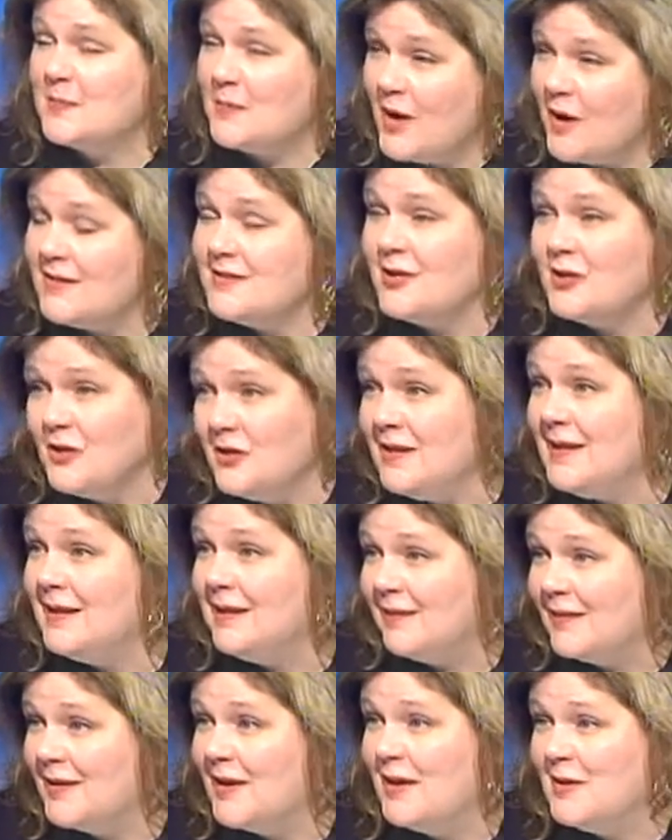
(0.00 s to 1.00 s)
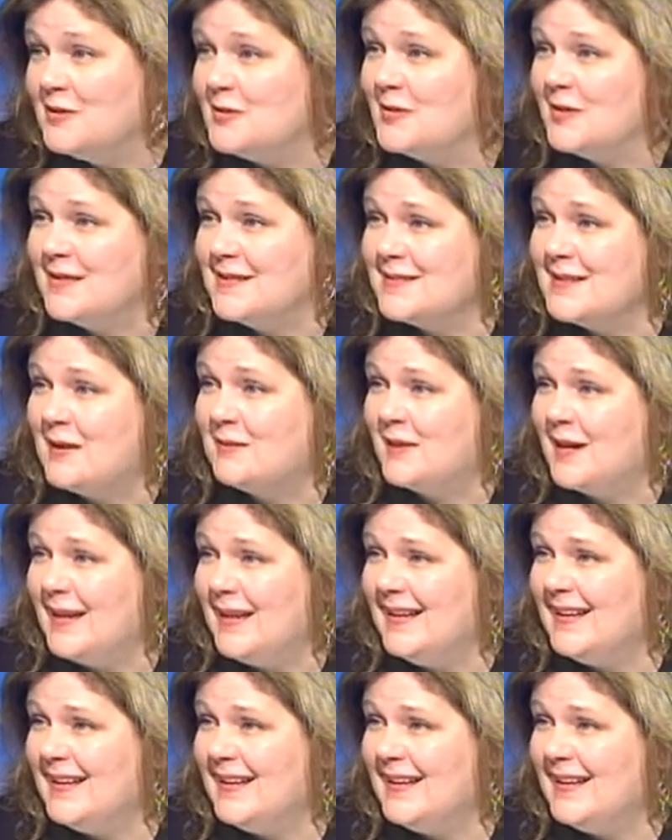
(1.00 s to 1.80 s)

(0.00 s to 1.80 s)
but also unique in the country, is that right?